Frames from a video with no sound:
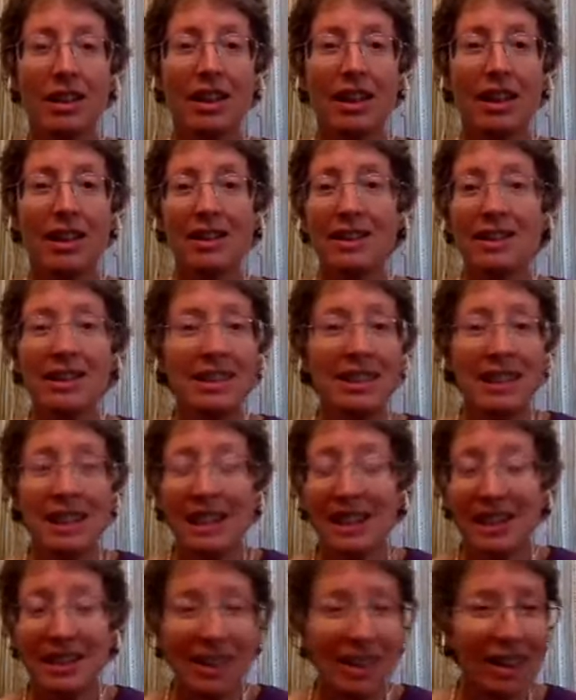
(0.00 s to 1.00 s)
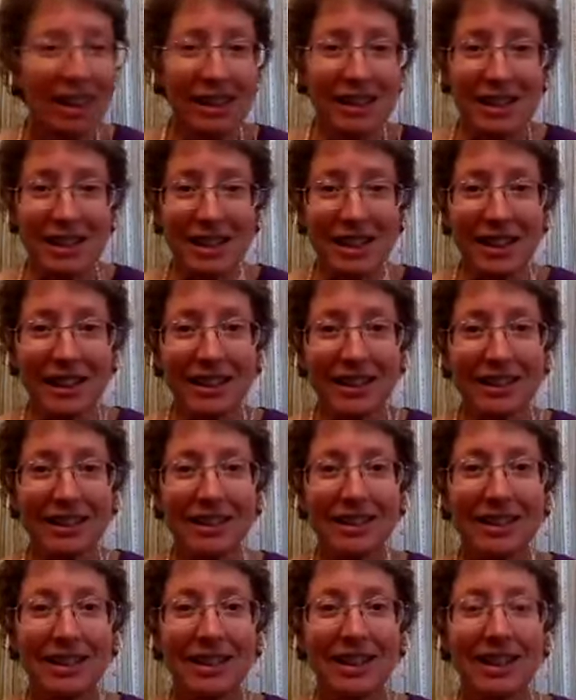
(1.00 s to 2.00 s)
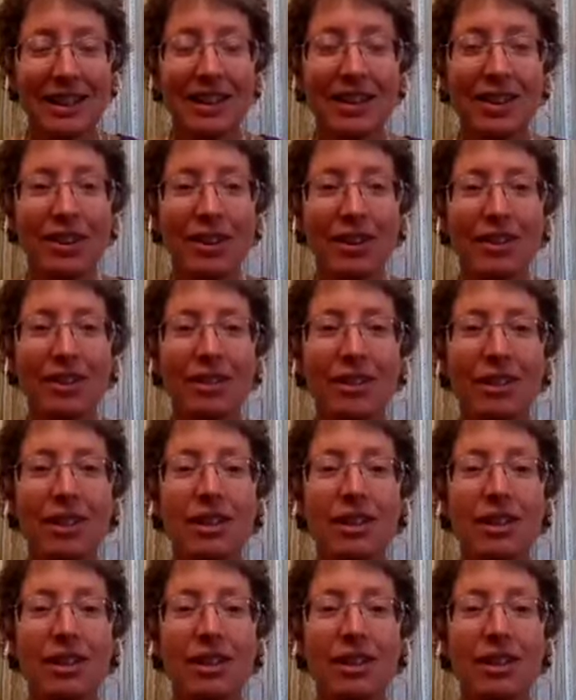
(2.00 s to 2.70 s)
and didn't acknowledge it, you know?